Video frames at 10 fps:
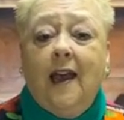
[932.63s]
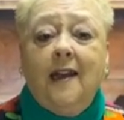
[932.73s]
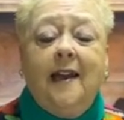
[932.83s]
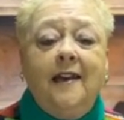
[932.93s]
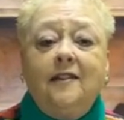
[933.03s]

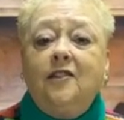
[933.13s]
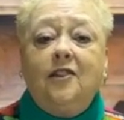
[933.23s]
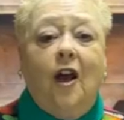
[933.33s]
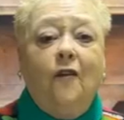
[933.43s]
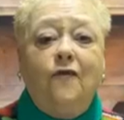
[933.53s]
And He is
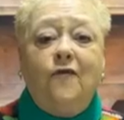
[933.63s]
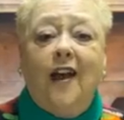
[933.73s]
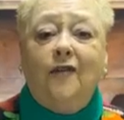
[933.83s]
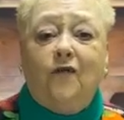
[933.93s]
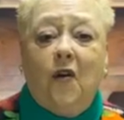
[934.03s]
so
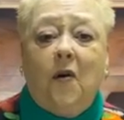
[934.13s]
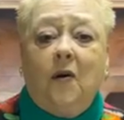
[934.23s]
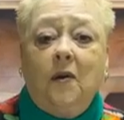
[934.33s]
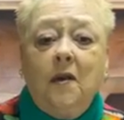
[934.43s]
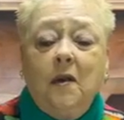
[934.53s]

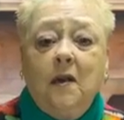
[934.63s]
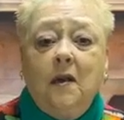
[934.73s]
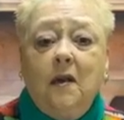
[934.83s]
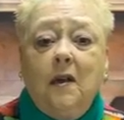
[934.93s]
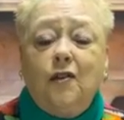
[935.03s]
faithful
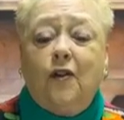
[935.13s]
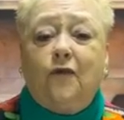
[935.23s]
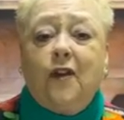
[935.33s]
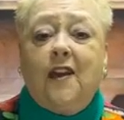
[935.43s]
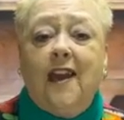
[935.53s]
to
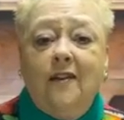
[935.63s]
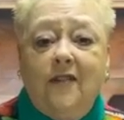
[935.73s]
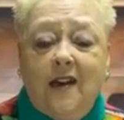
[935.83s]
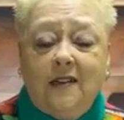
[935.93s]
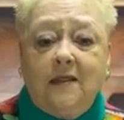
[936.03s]
forgive
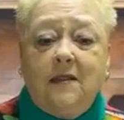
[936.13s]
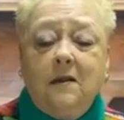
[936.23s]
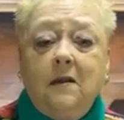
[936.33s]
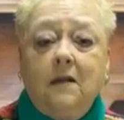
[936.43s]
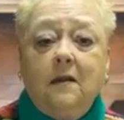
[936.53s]
us.